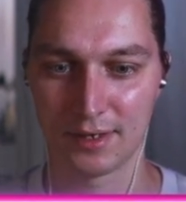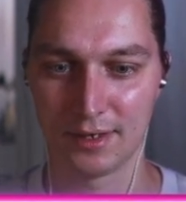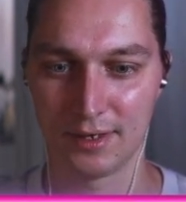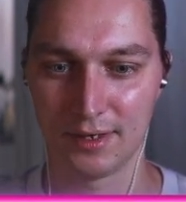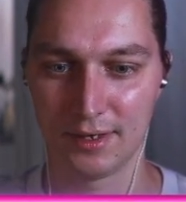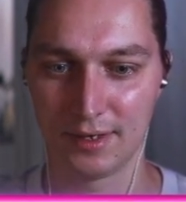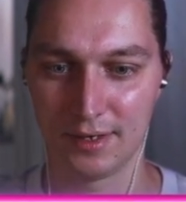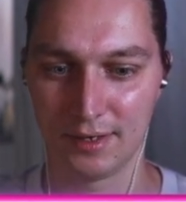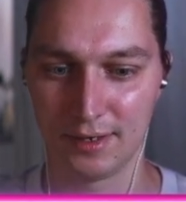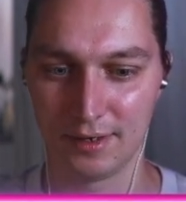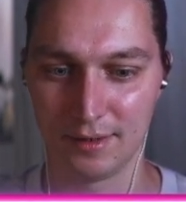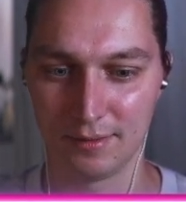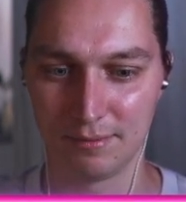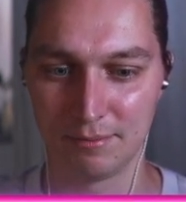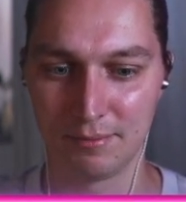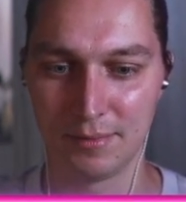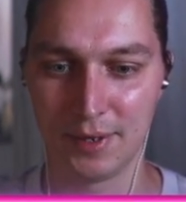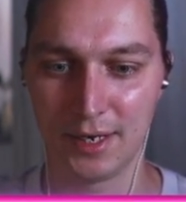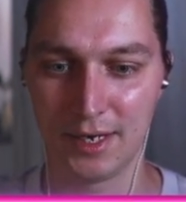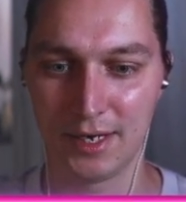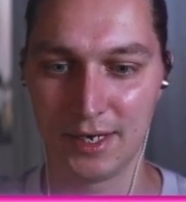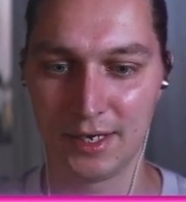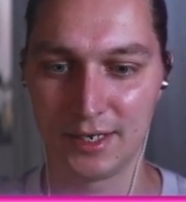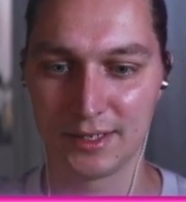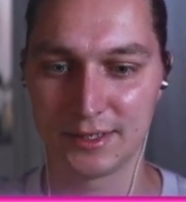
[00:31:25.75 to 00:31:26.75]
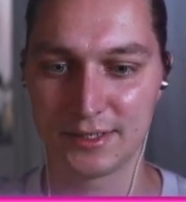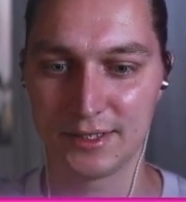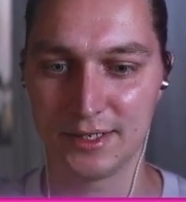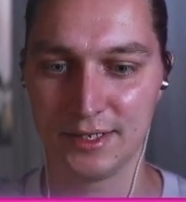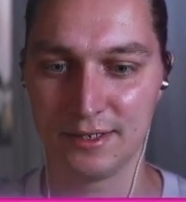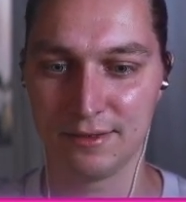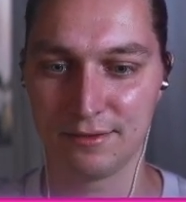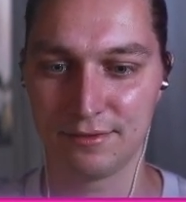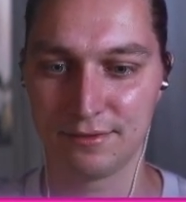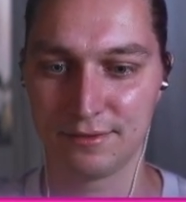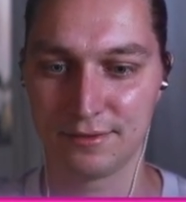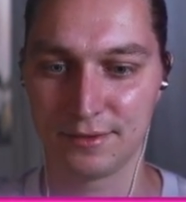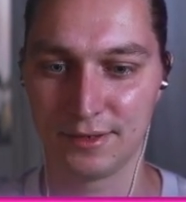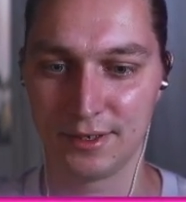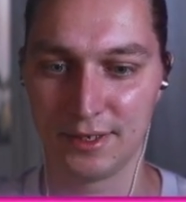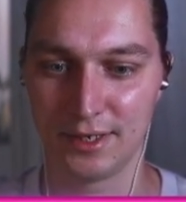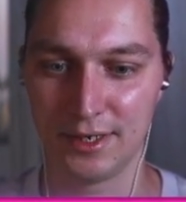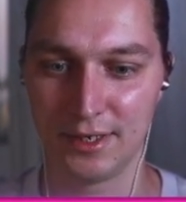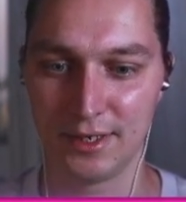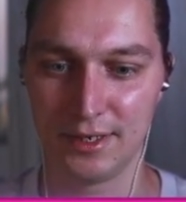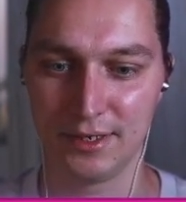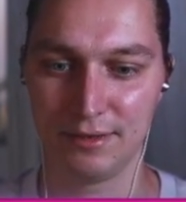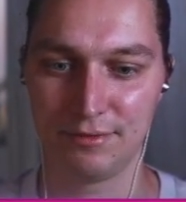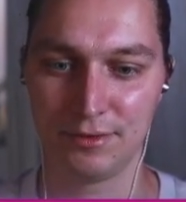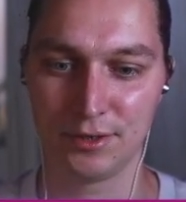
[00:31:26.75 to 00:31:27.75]
But if
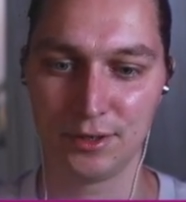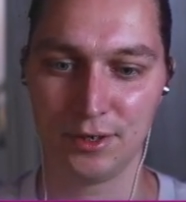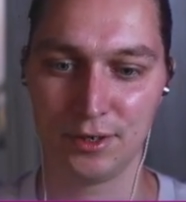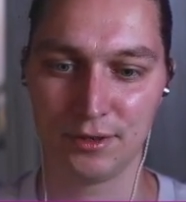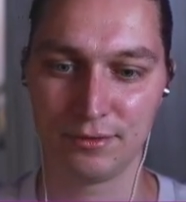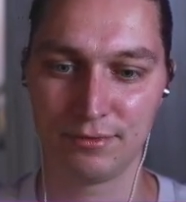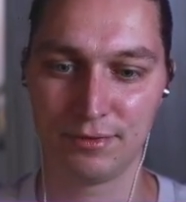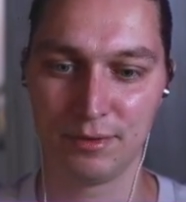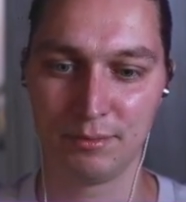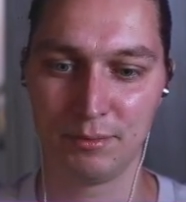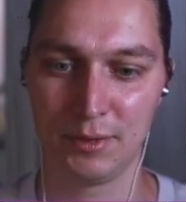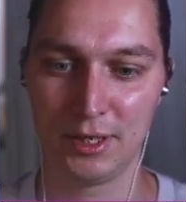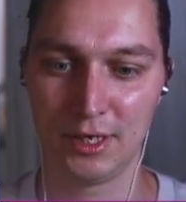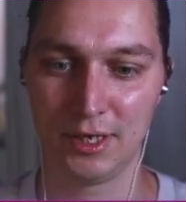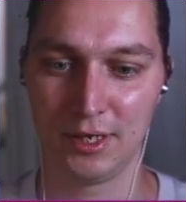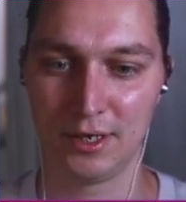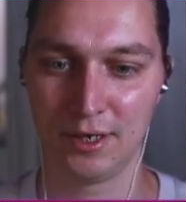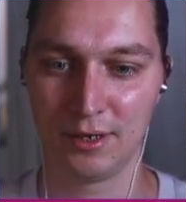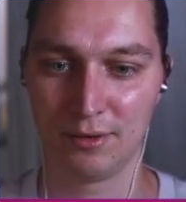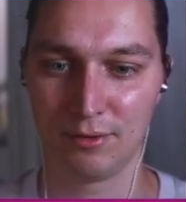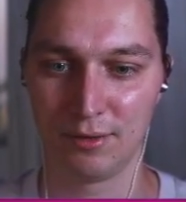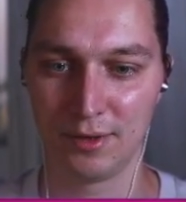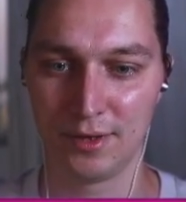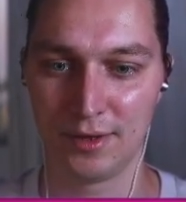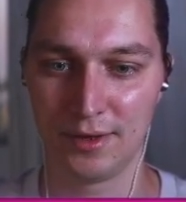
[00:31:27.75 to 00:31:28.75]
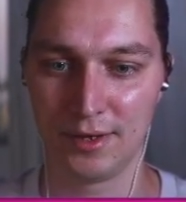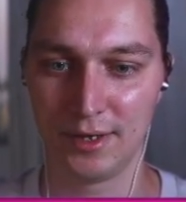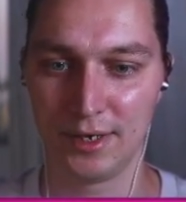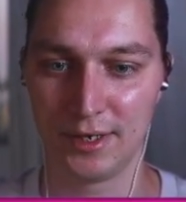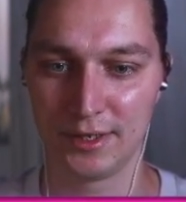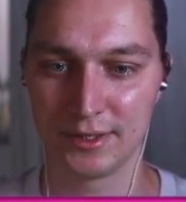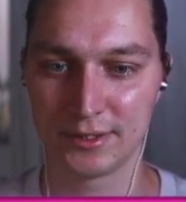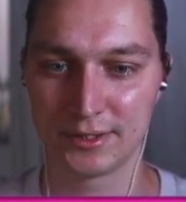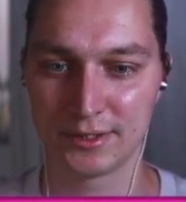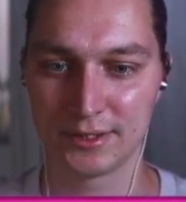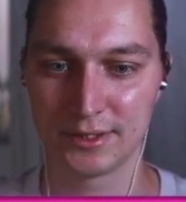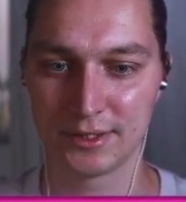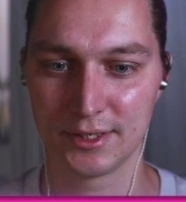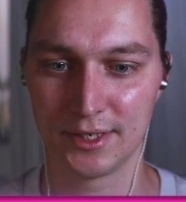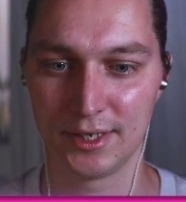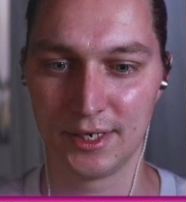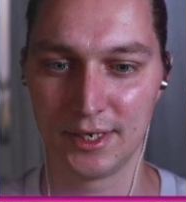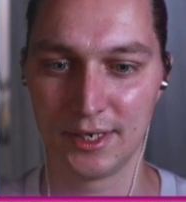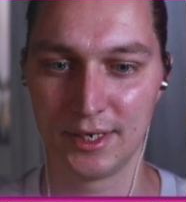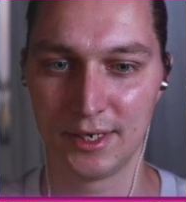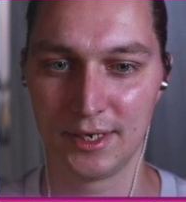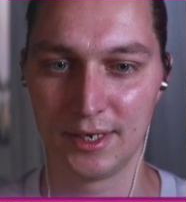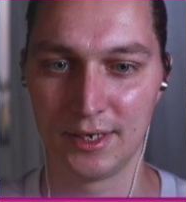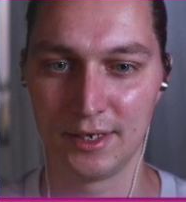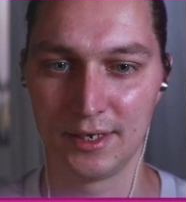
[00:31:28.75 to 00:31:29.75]
you're not familiar with this,
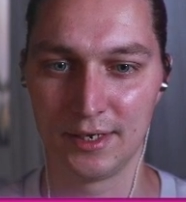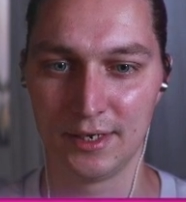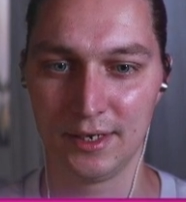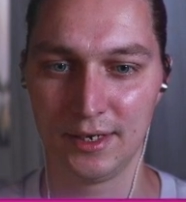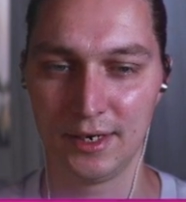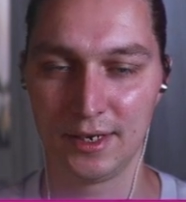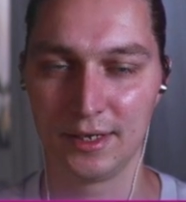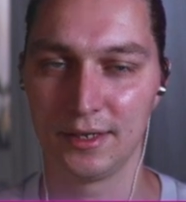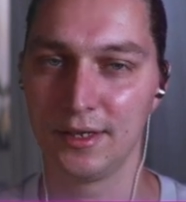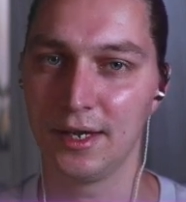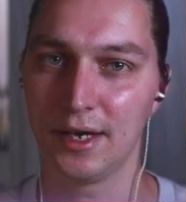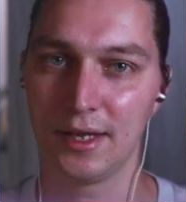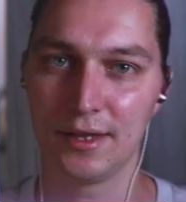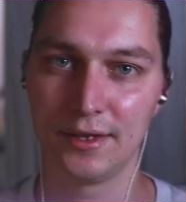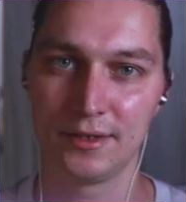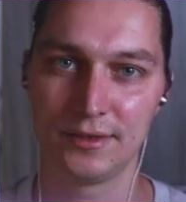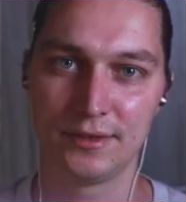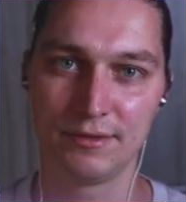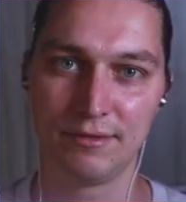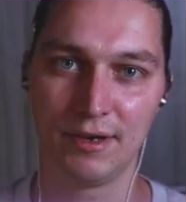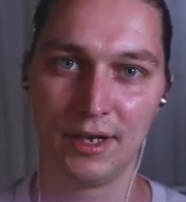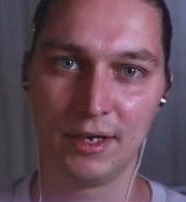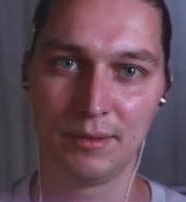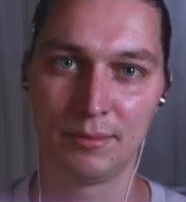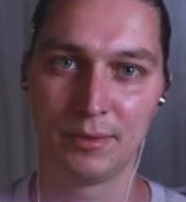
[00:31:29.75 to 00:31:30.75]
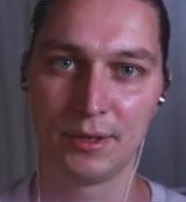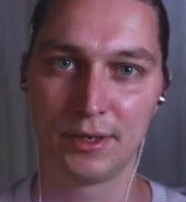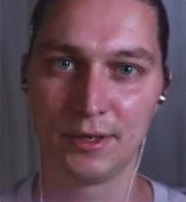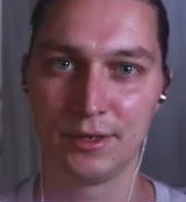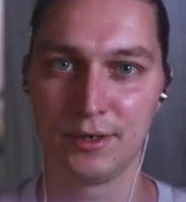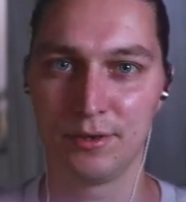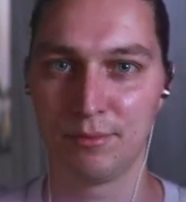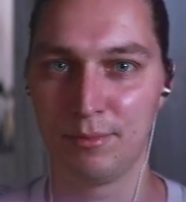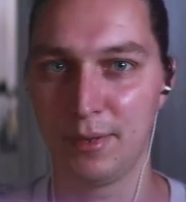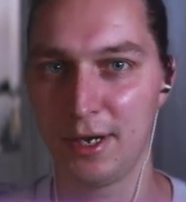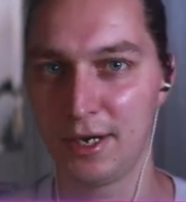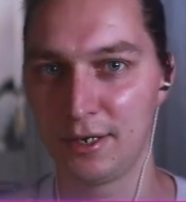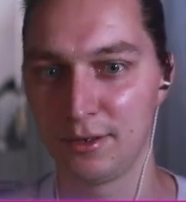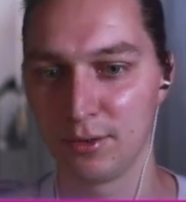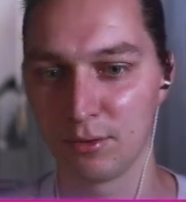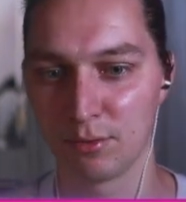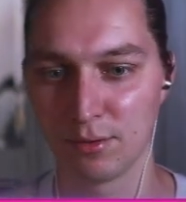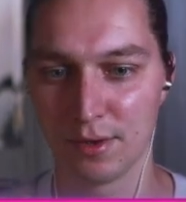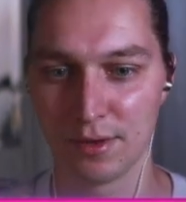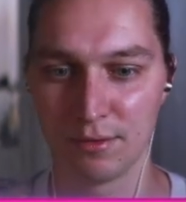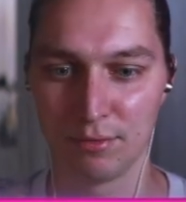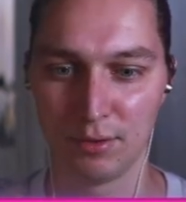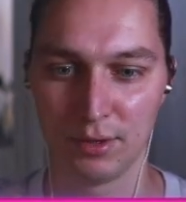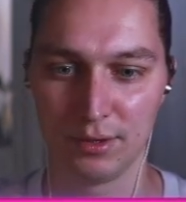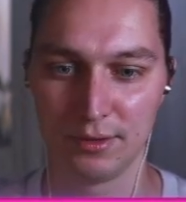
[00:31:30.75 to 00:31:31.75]
and the other developer you're pairing
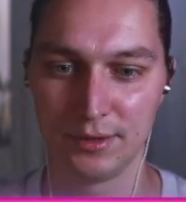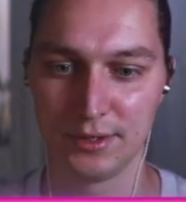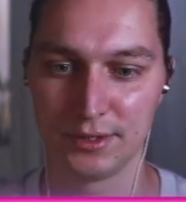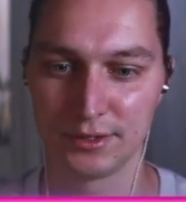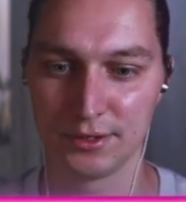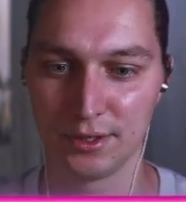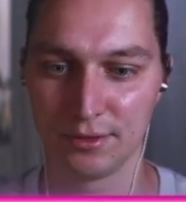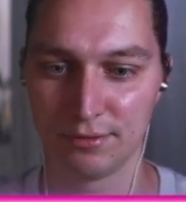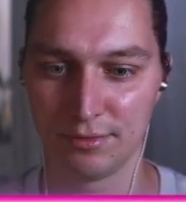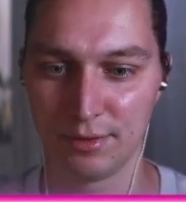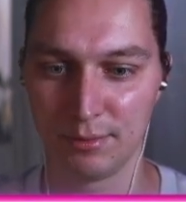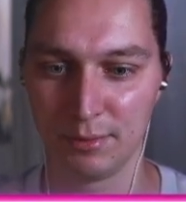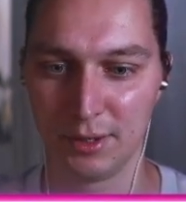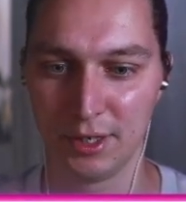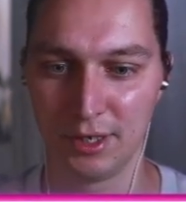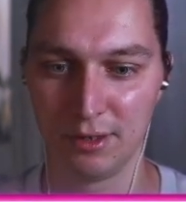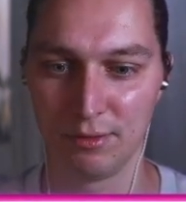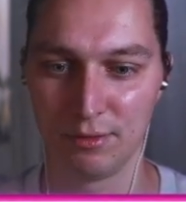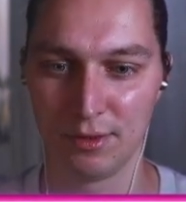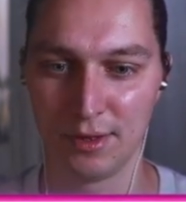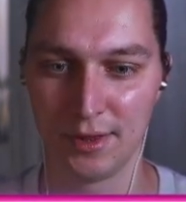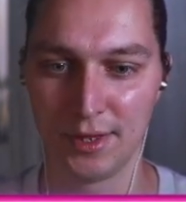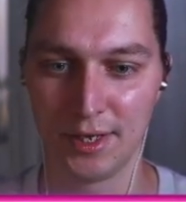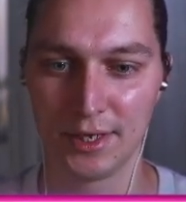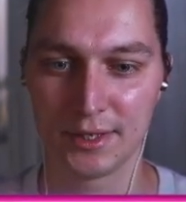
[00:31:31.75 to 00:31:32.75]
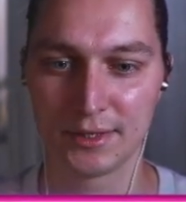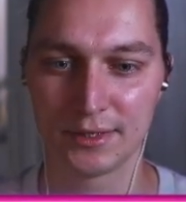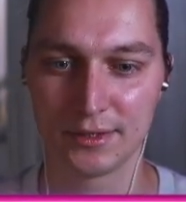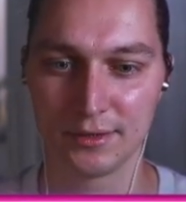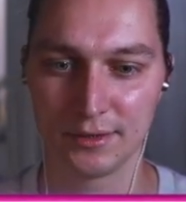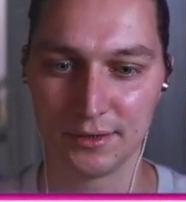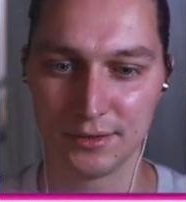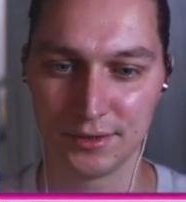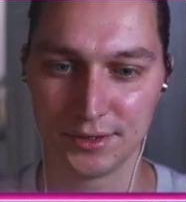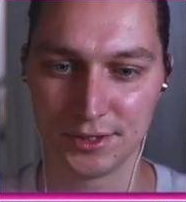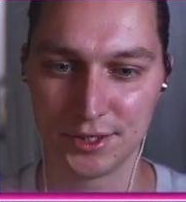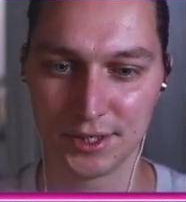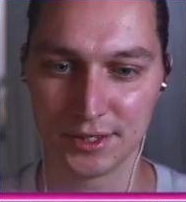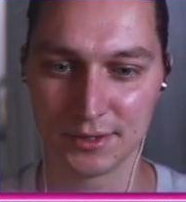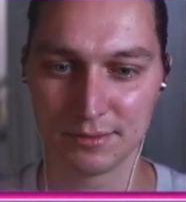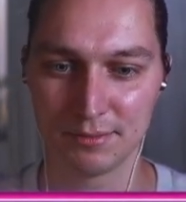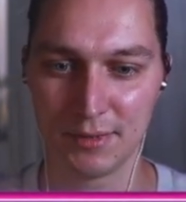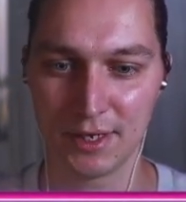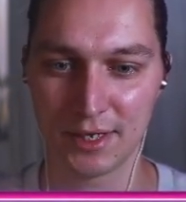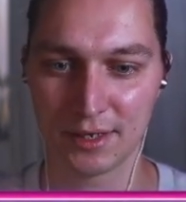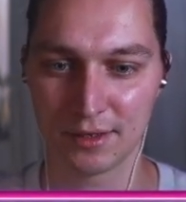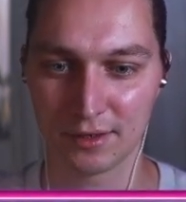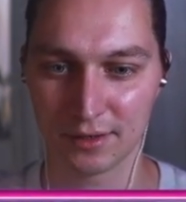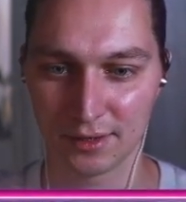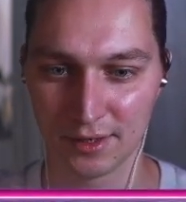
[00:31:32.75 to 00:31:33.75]
with is not familiar with that, just
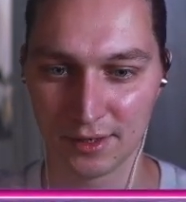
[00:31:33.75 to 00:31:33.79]
make